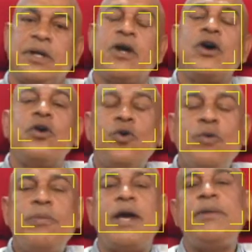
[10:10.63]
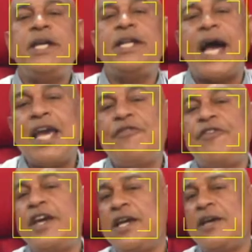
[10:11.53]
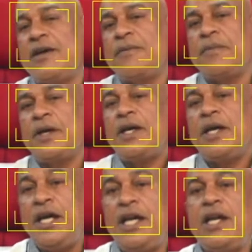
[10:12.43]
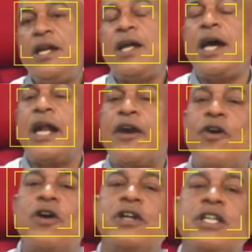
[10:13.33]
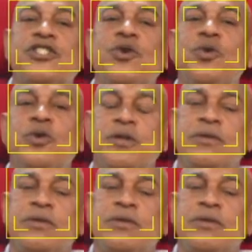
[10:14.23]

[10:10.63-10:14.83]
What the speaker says: who may be diving in and around the zone.